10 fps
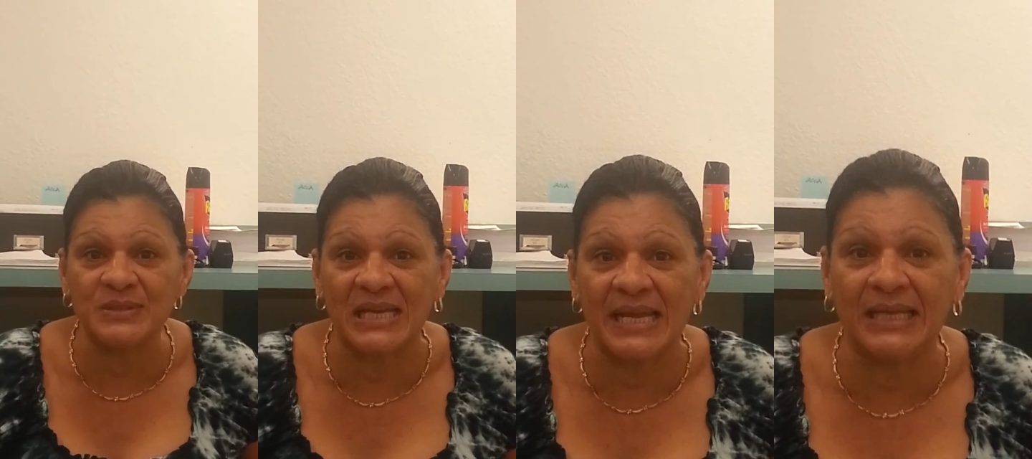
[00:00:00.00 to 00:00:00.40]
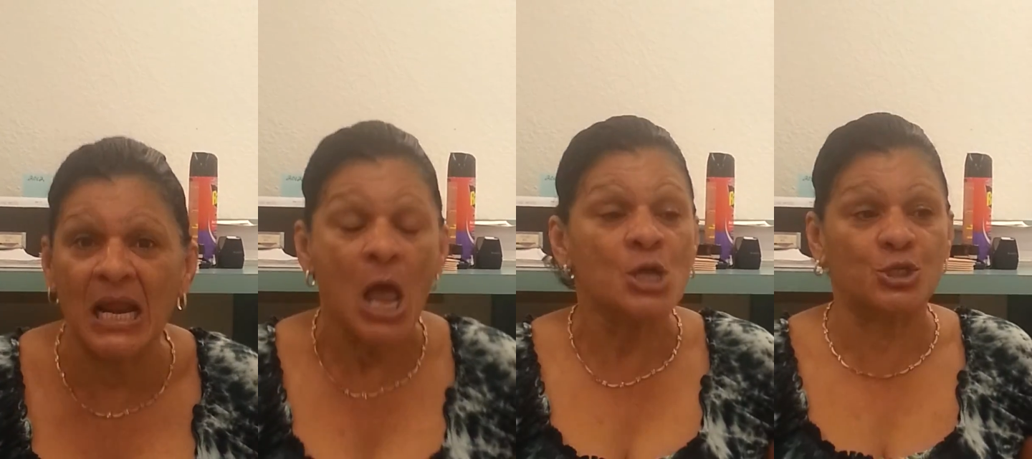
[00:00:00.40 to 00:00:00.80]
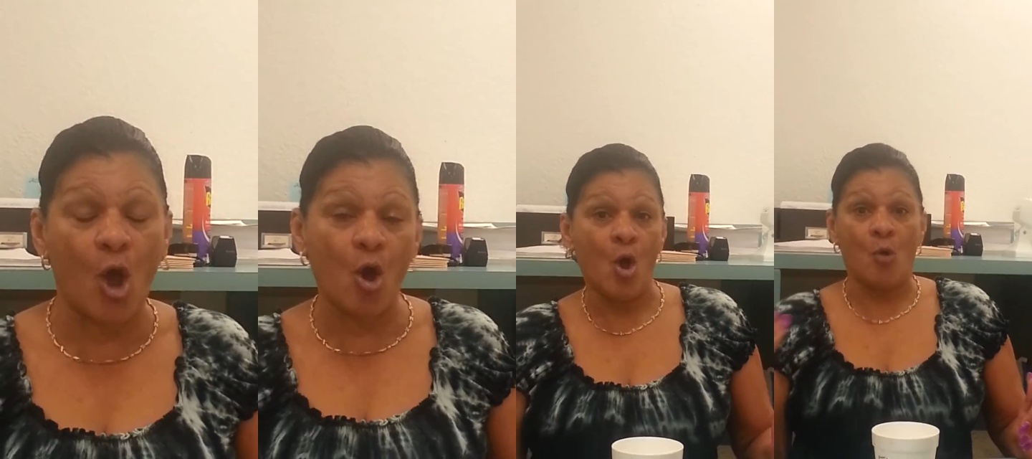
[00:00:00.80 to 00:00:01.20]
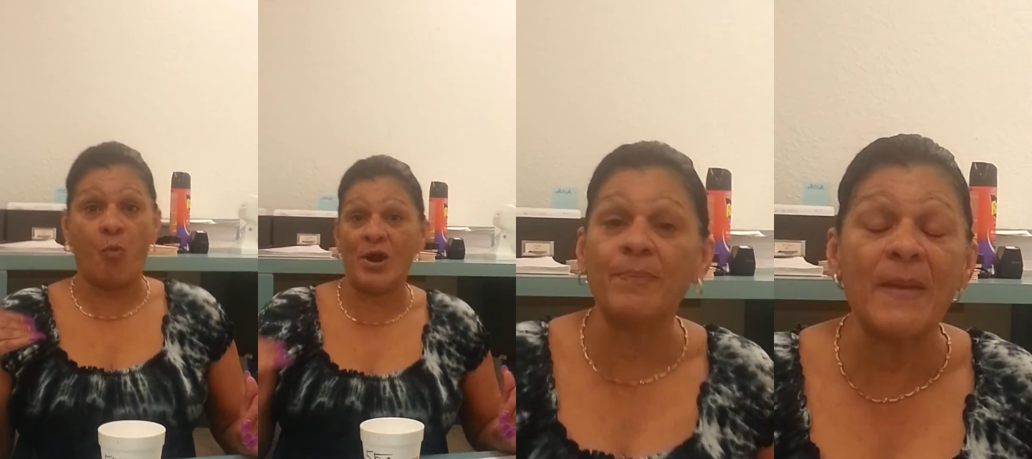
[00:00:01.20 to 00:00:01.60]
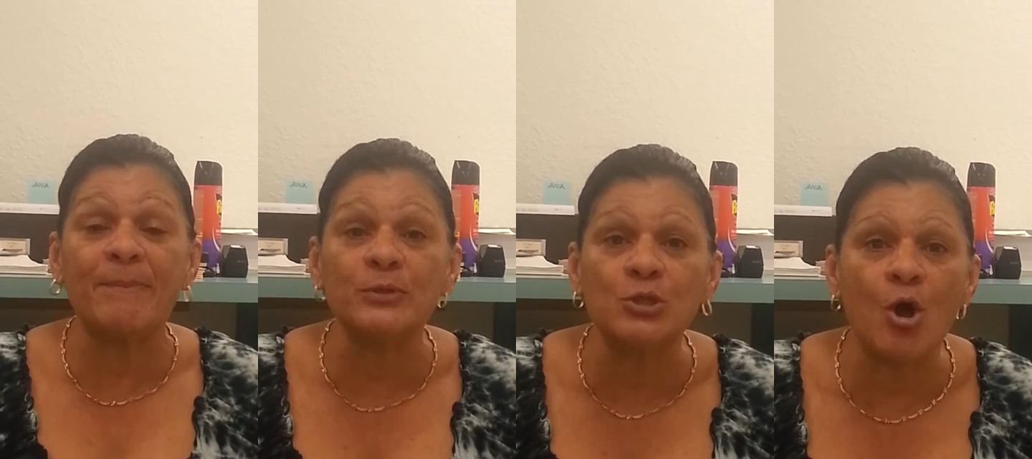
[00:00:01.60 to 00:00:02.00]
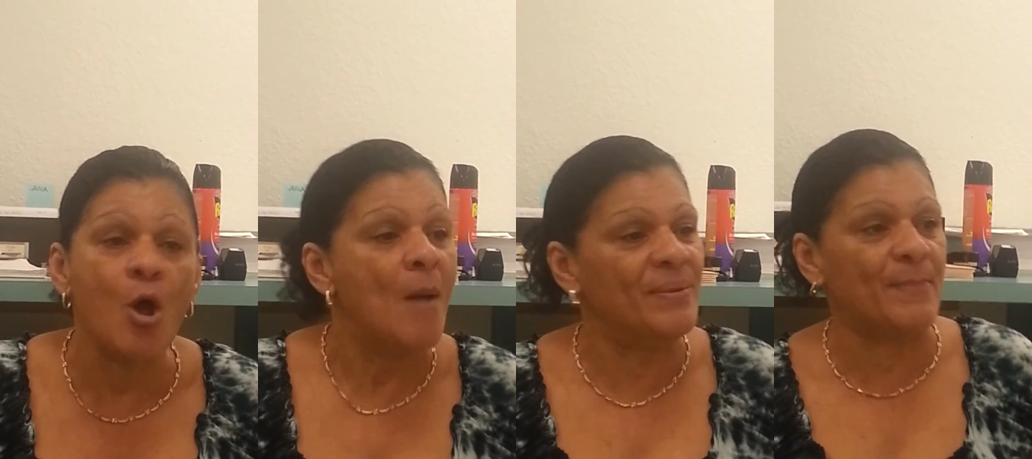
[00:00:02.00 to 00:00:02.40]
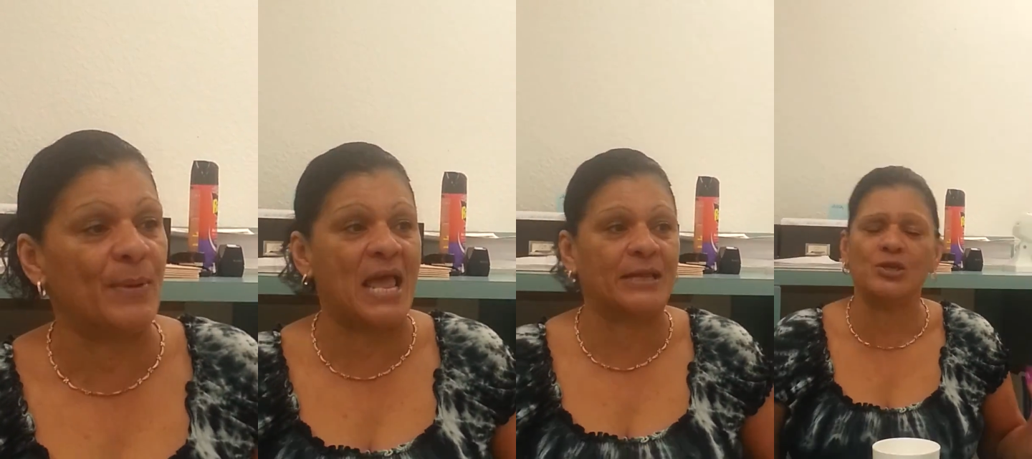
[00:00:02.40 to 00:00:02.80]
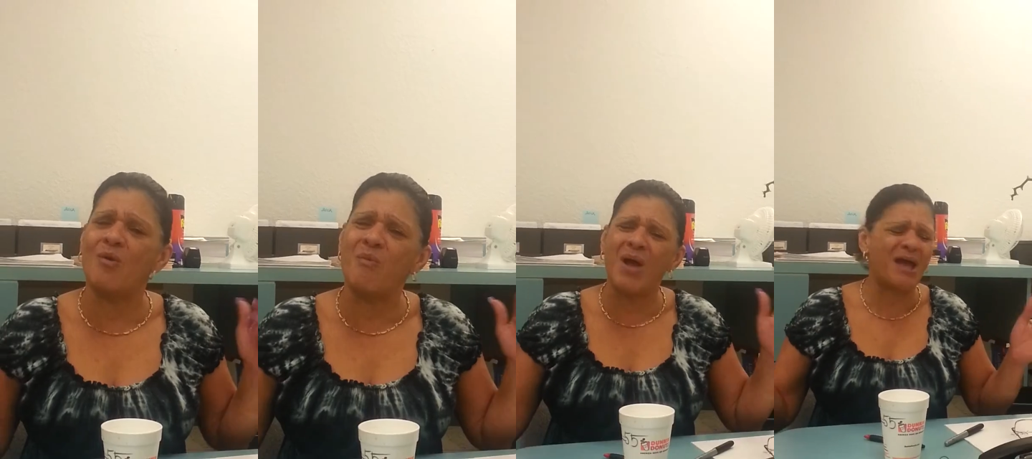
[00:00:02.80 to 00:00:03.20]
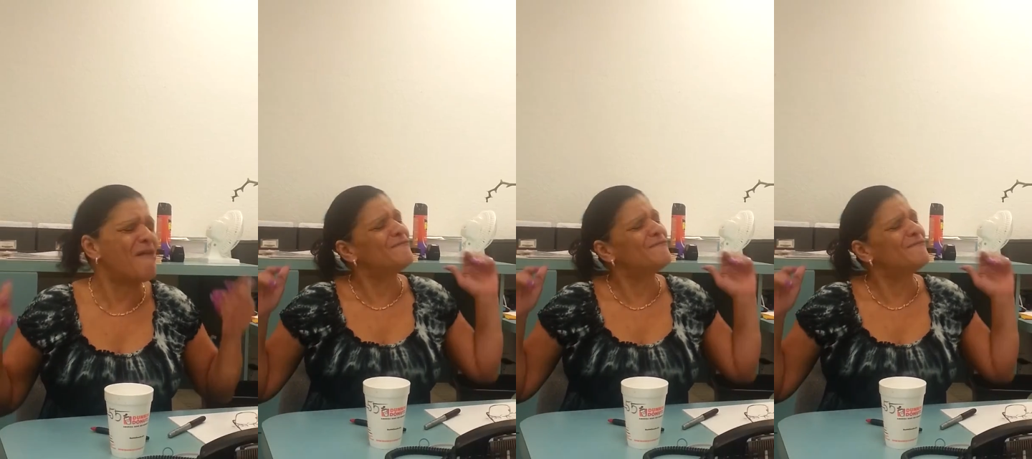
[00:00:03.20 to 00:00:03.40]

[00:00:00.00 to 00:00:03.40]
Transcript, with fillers: I'm saying? So what do people do? People like, you know what?